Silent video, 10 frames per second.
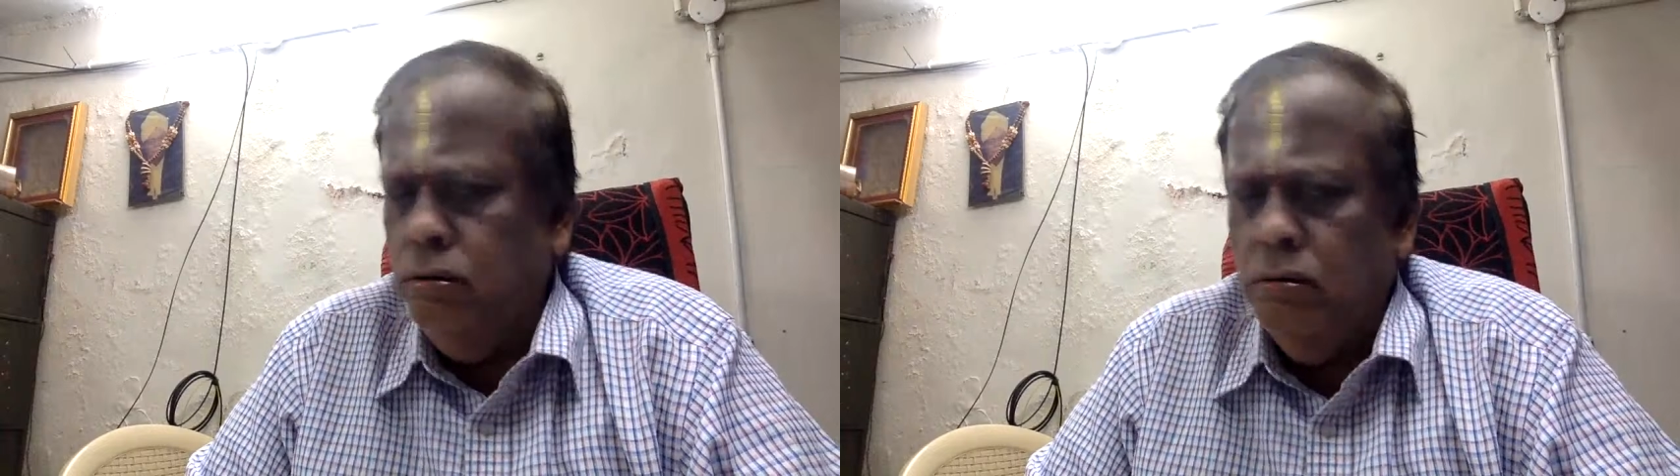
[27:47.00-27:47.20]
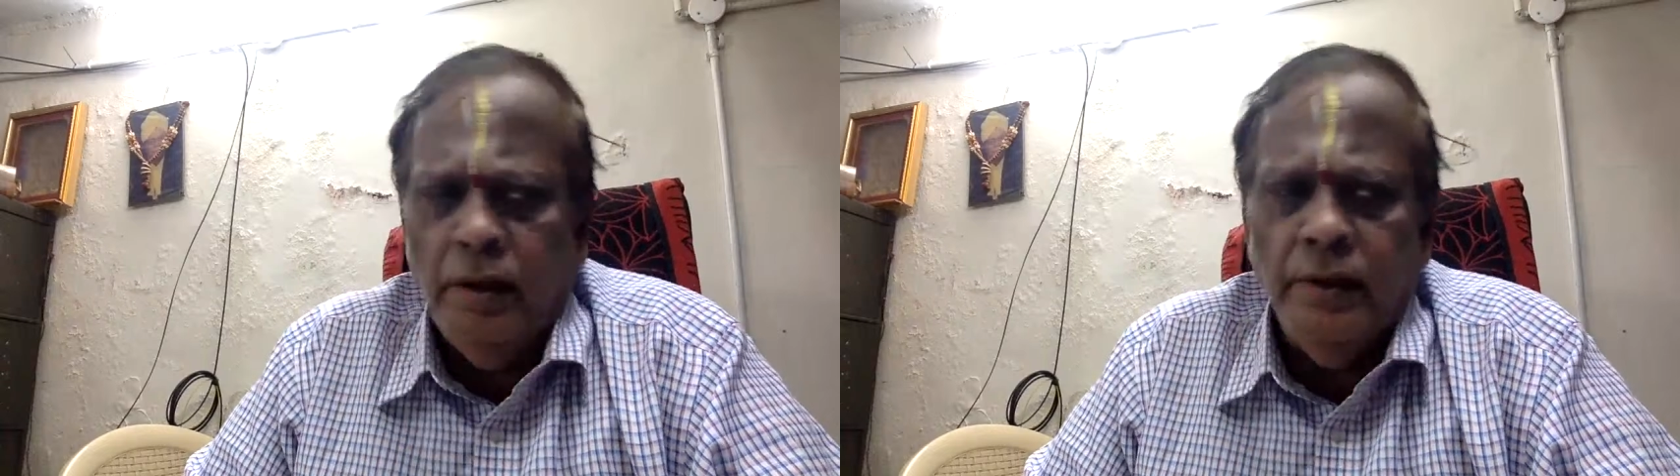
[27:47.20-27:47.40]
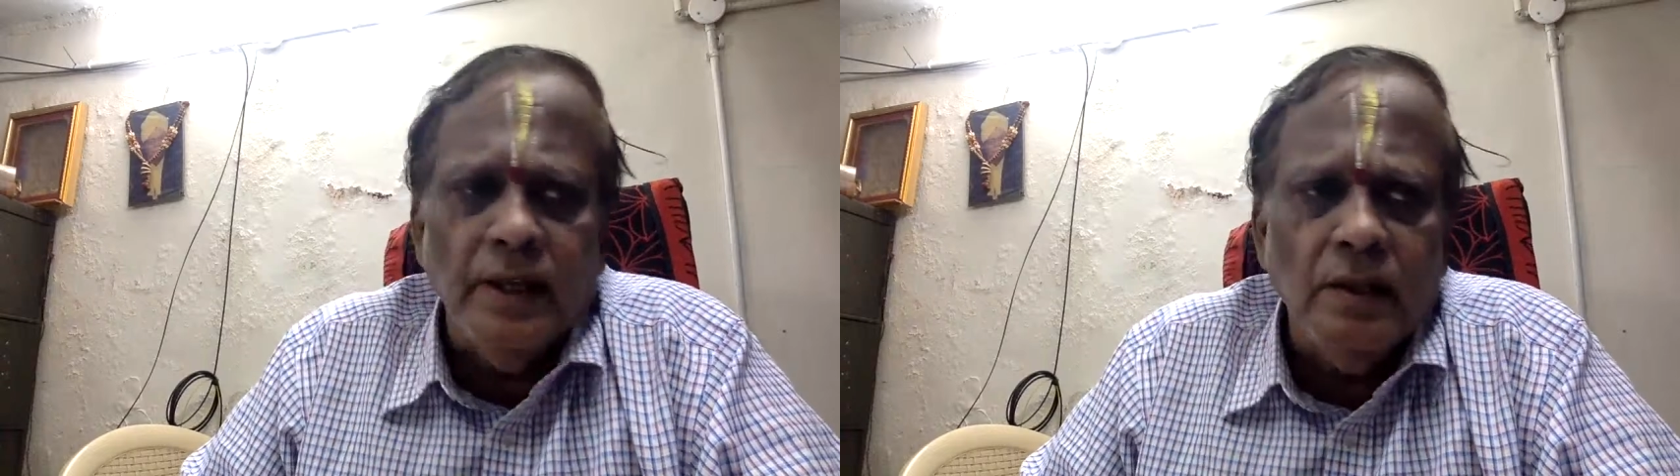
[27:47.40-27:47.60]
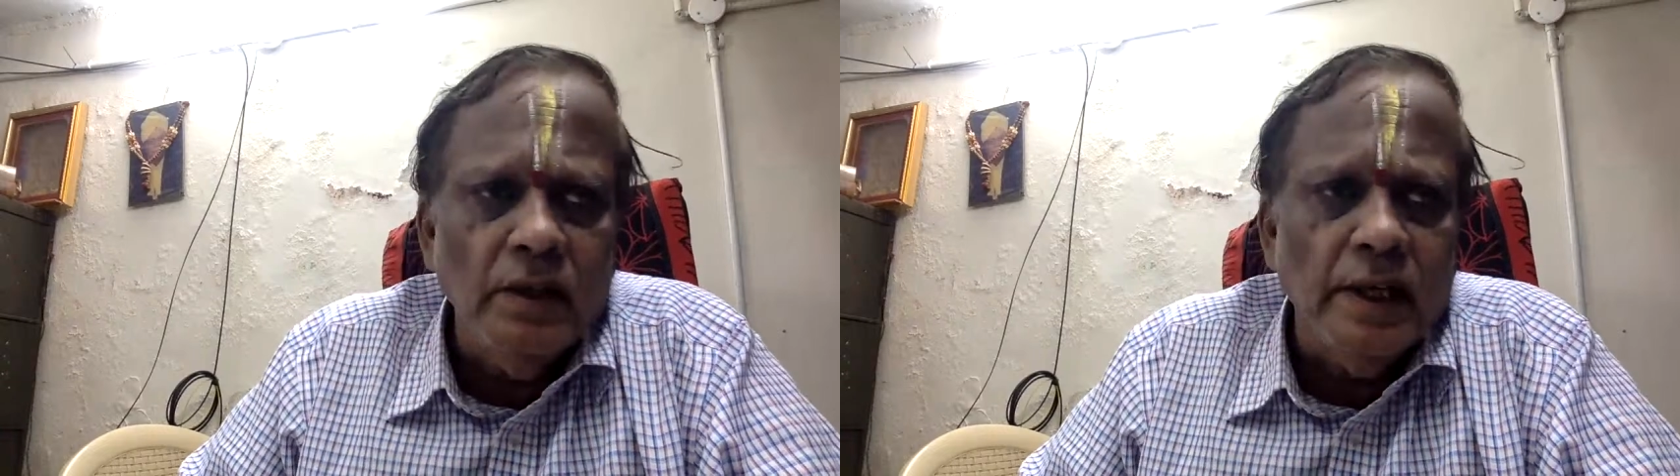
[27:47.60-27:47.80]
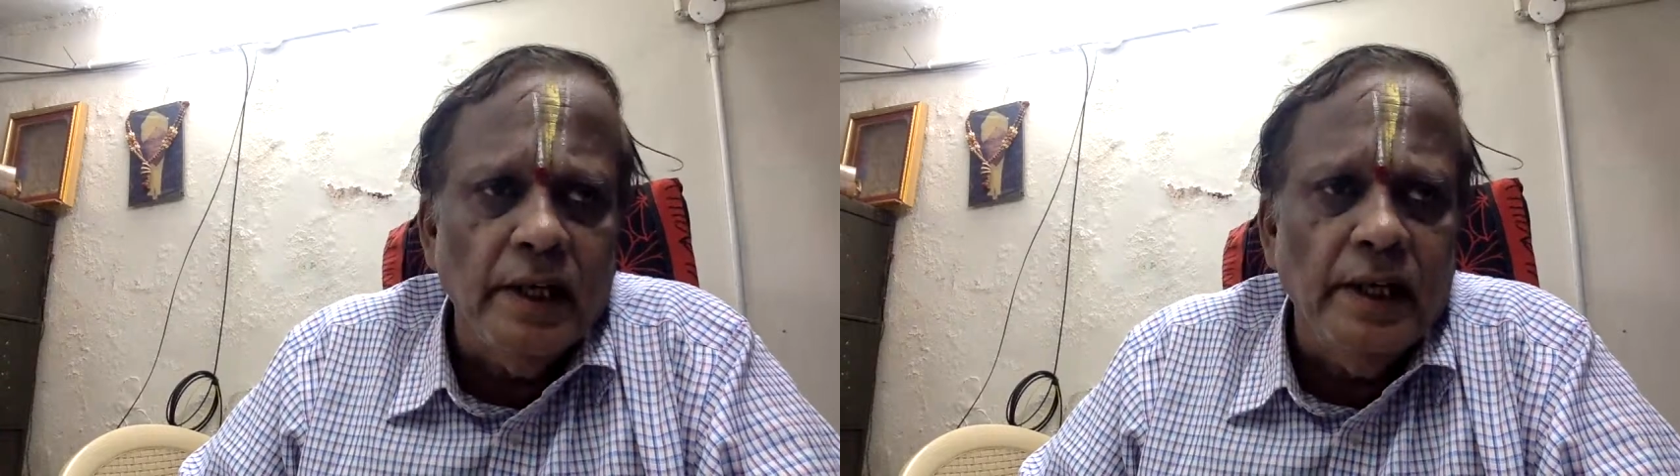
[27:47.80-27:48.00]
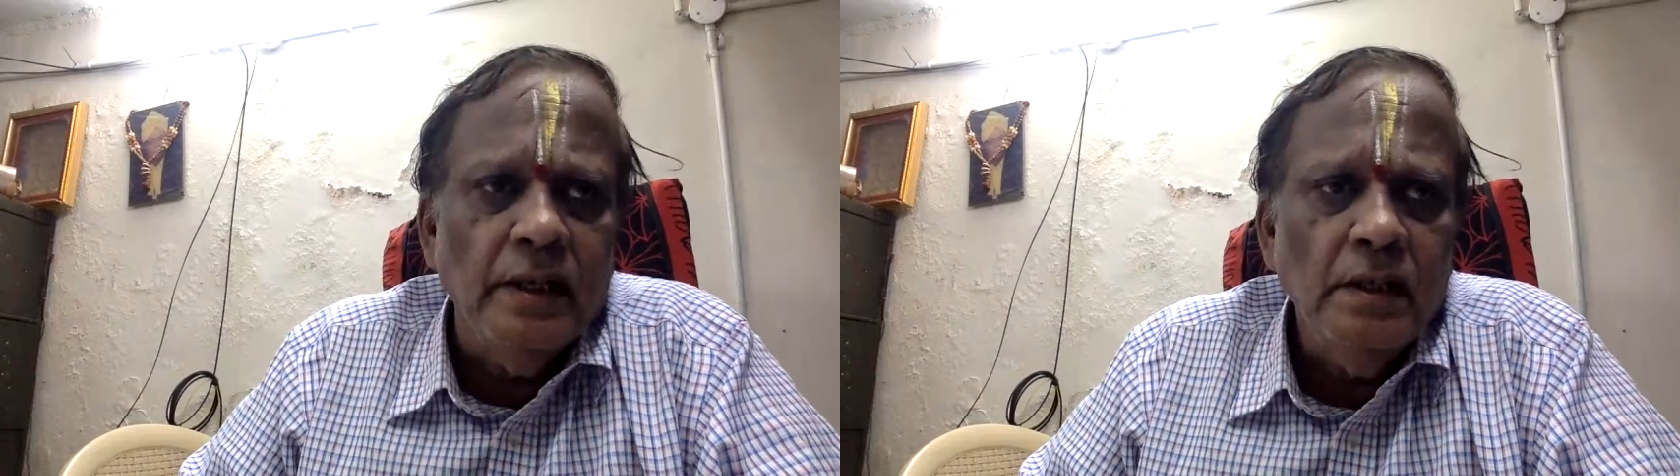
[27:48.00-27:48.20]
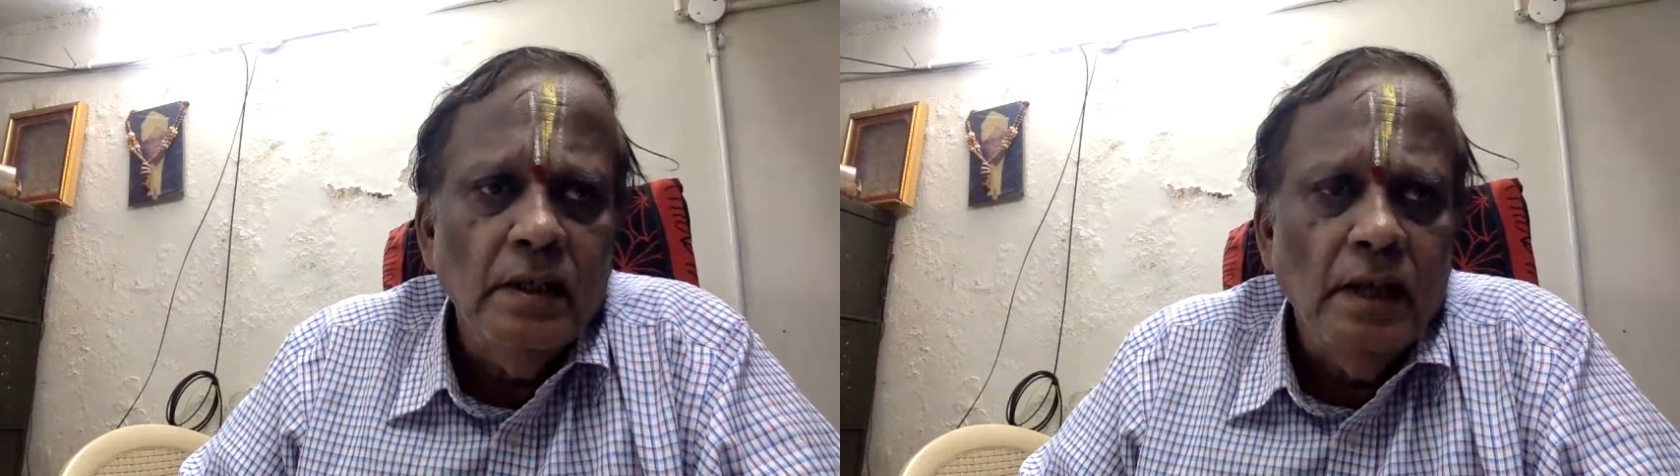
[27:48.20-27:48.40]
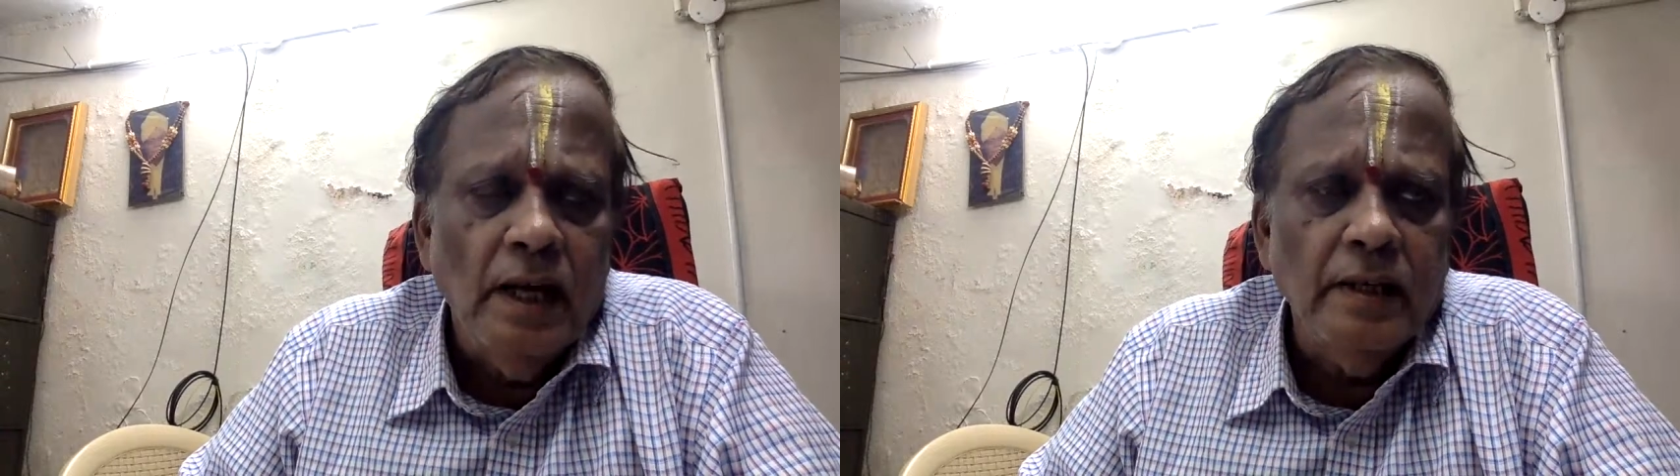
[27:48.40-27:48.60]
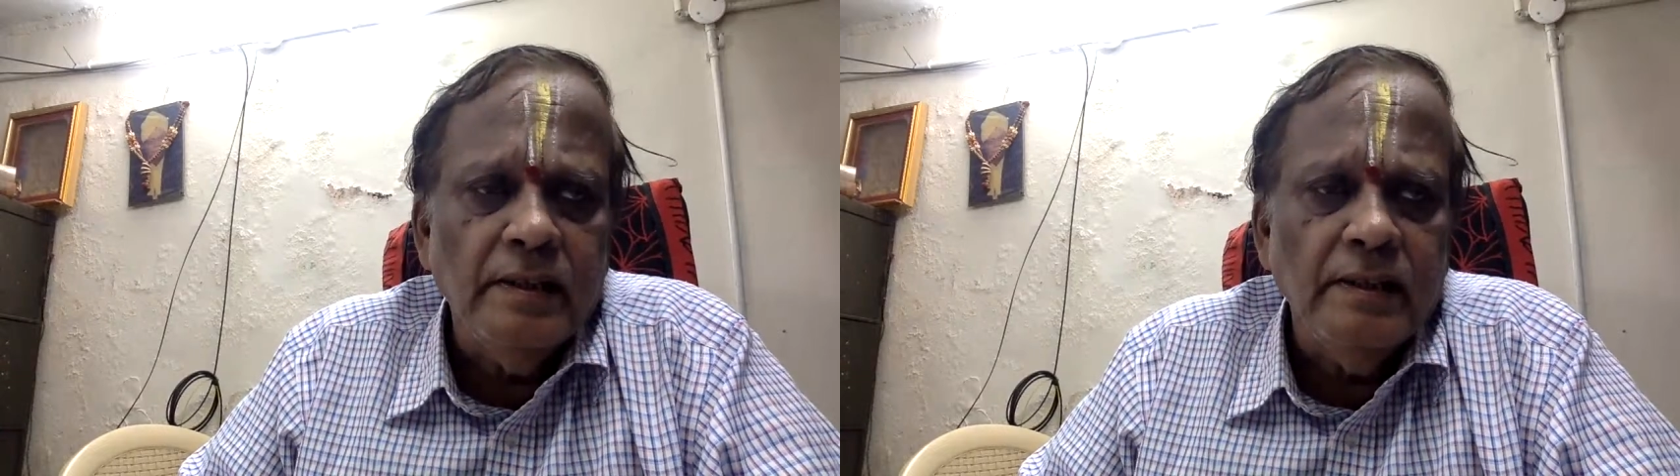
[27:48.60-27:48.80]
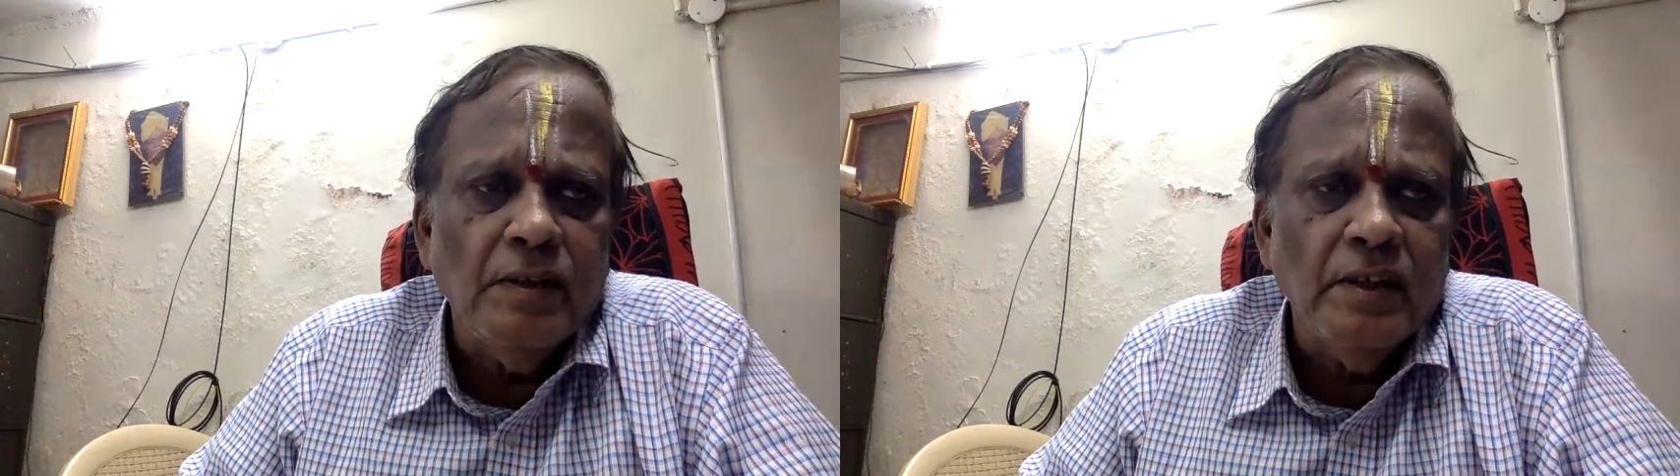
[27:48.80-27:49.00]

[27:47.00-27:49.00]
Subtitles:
regularly, and